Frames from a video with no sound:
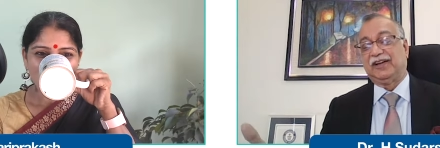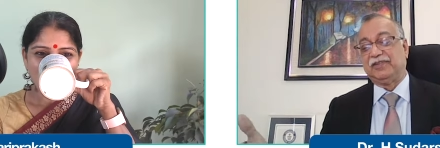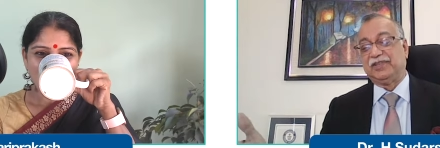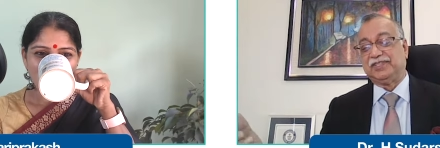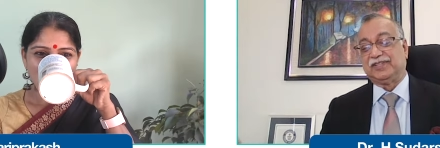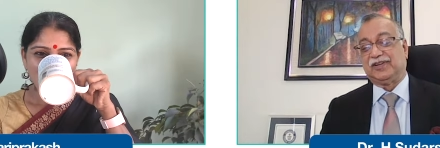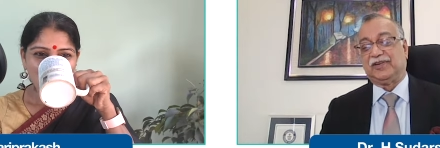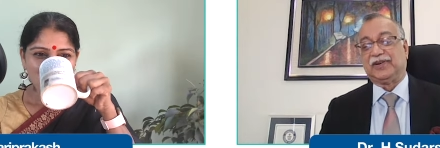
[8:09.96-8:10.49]
Speaker 1: I
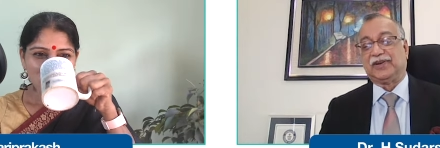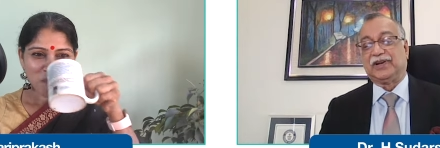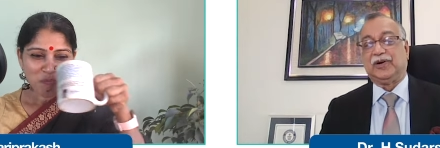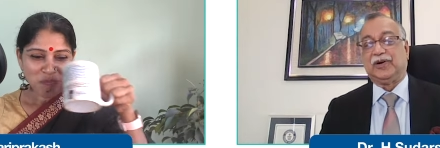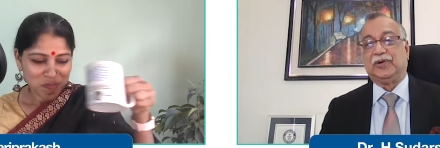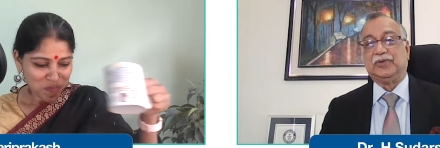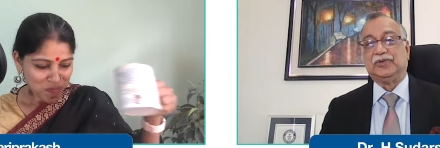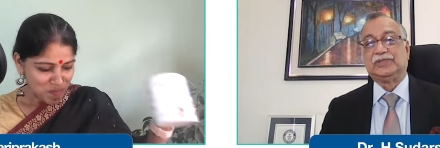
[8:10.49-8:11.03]
was on
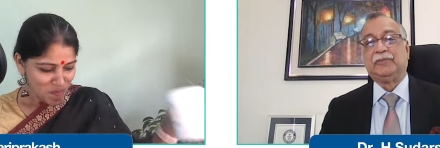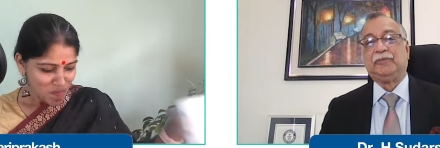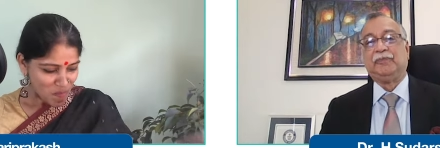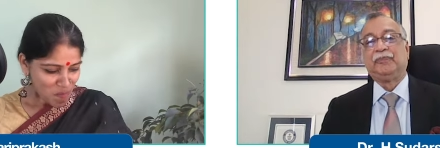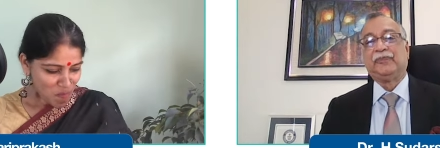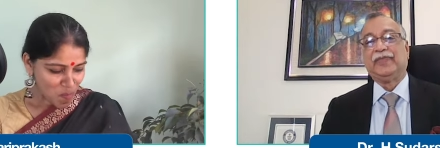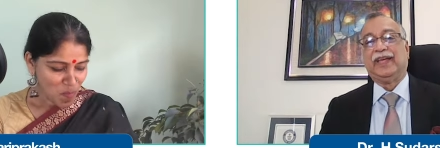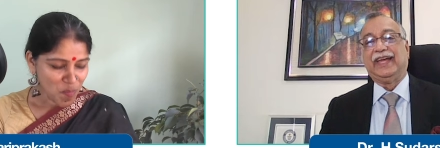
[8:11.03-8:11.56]
rounds,
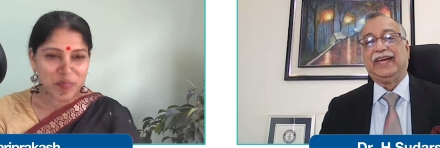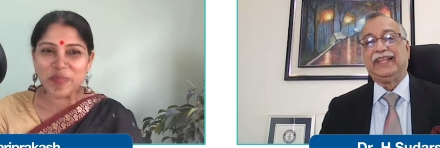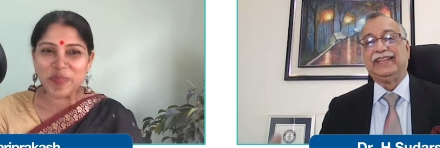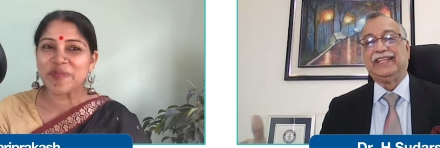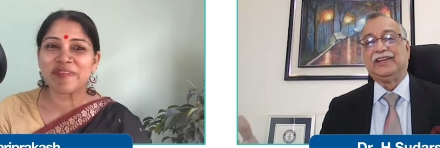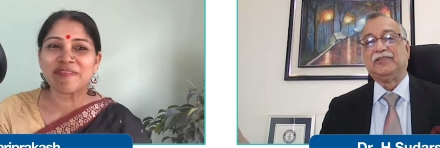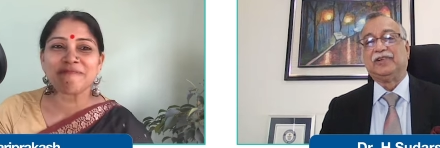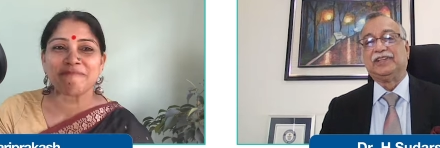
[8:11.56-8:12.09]

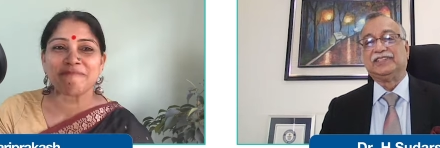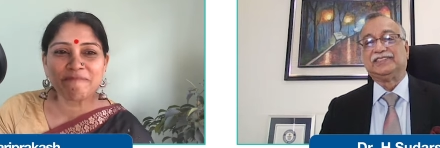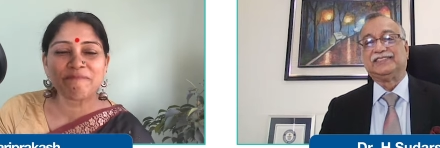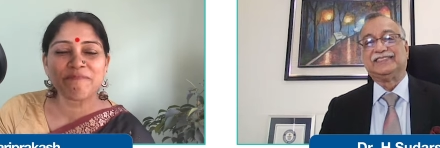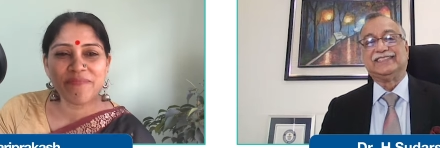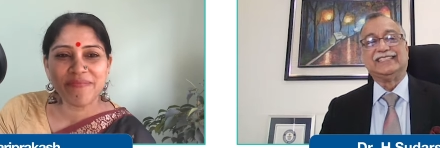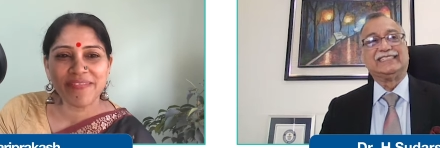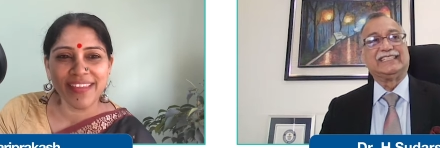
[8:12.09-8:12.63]
and there
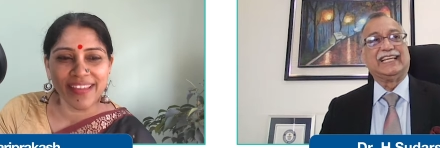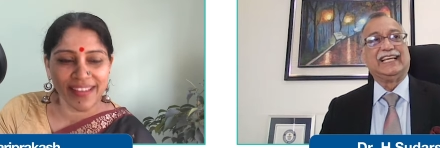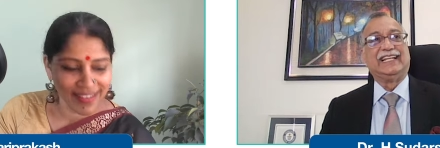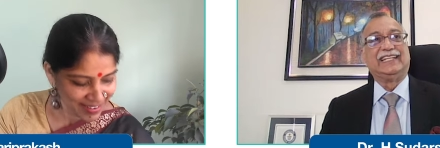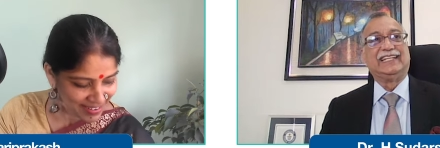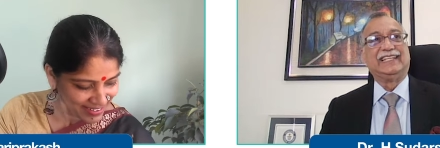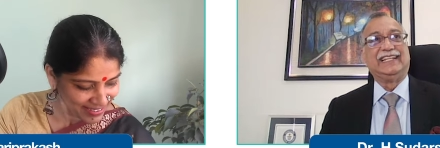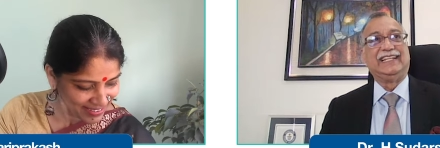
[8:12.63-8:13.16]
was this
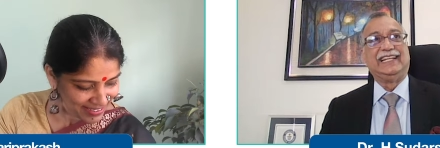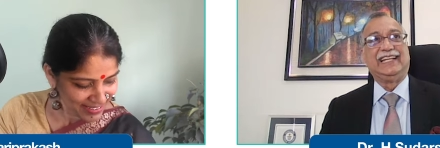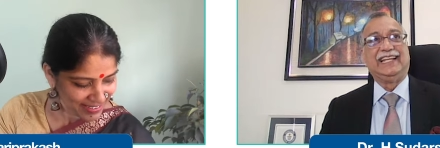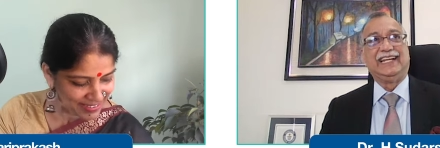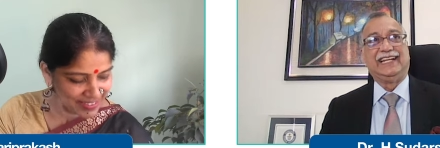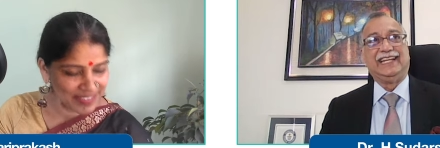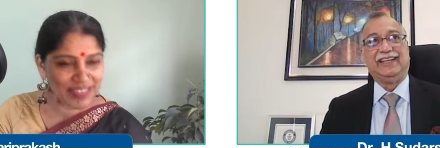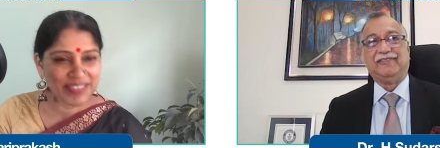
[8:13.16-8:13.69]
elderly
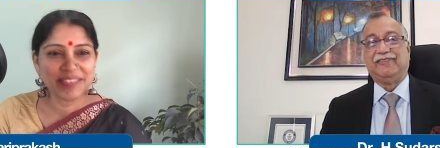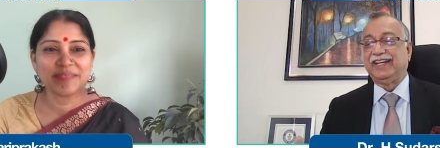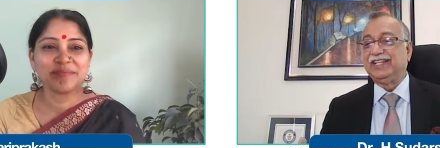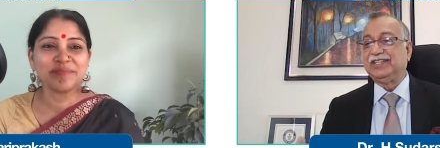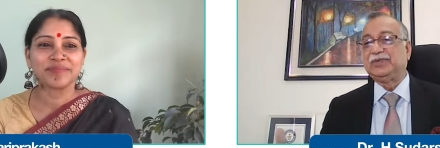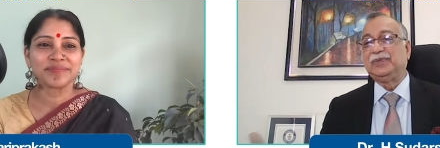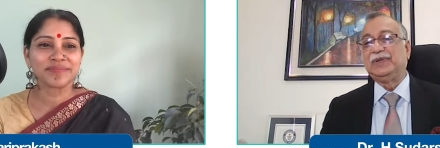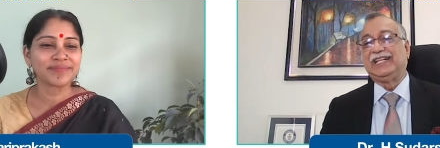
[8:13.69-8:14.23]
lady,
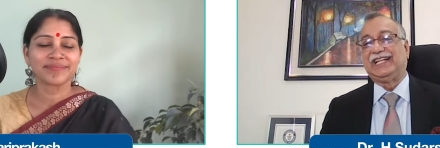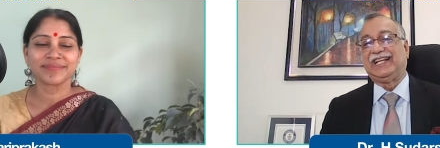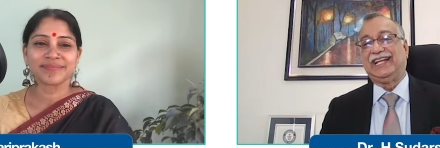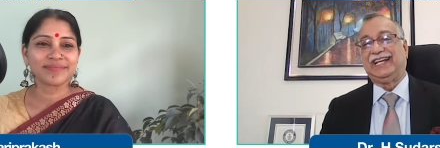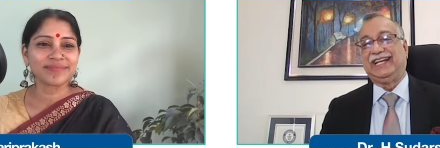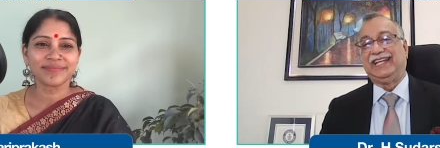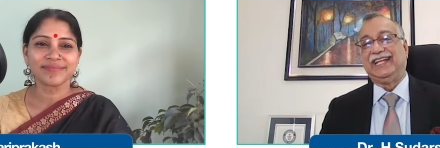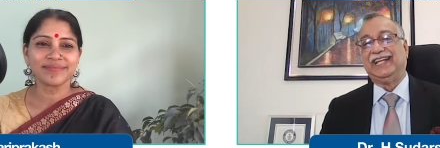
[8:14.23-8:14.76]
very sweet
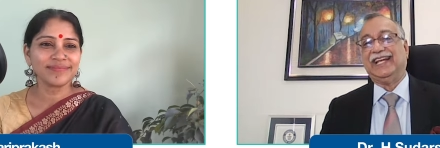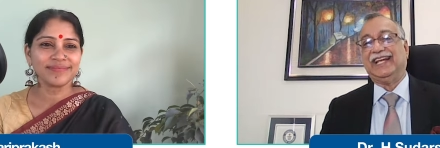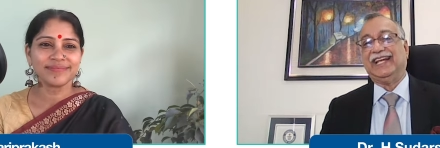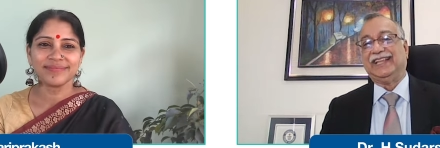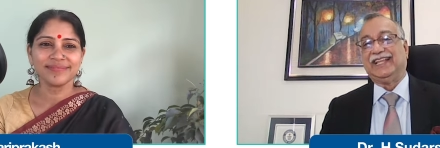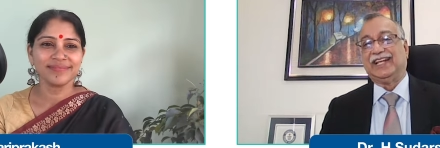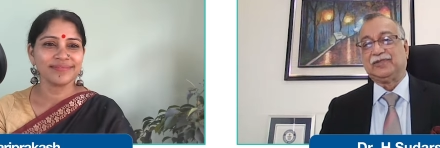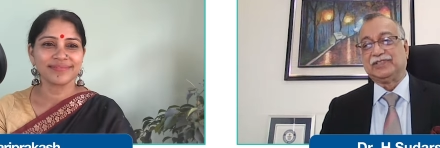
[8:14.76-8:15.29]
lady,
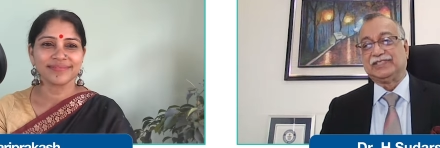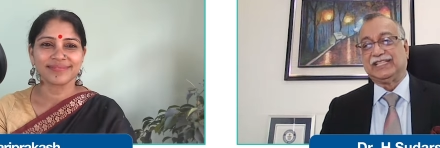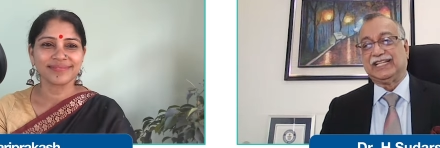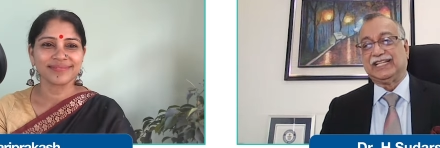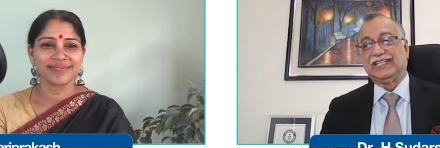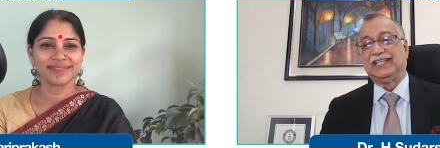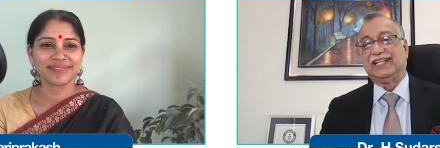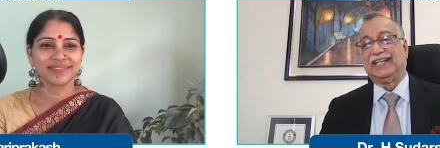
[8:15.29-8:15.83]
that was
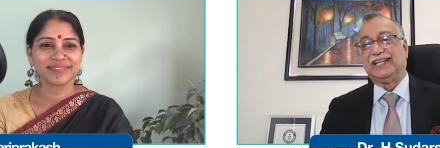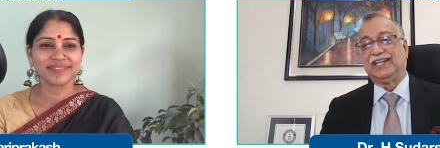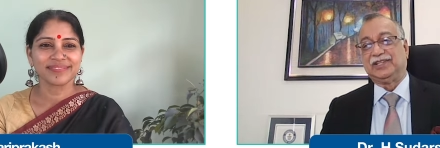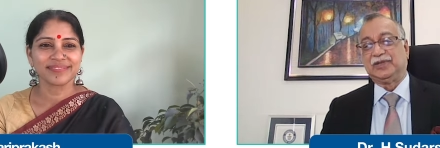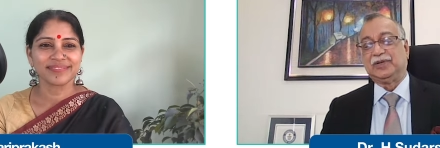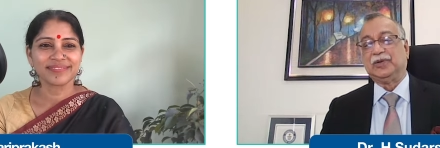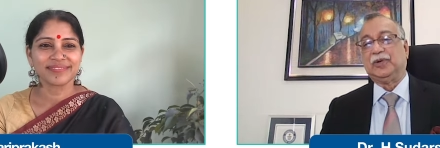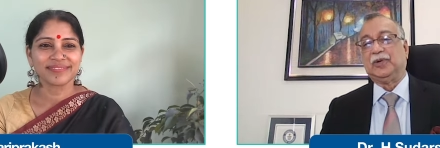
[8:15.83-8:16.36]
getting ready
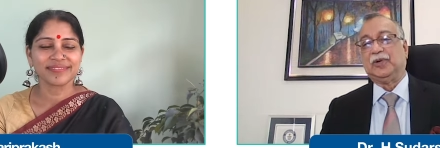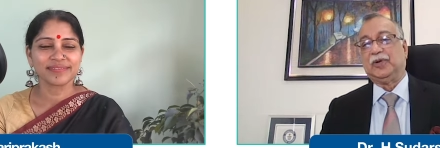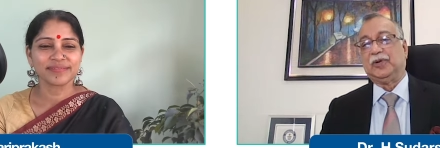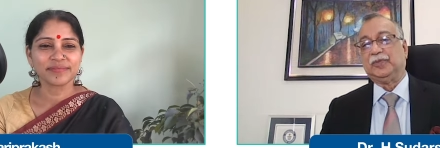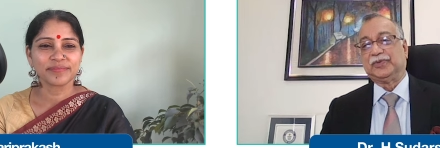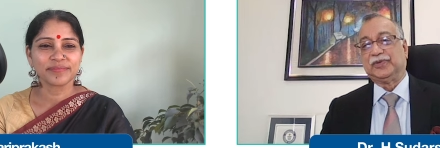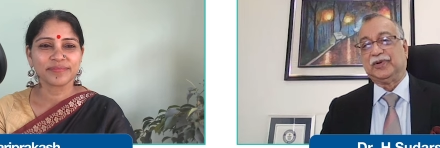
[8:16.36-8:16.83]
to go home.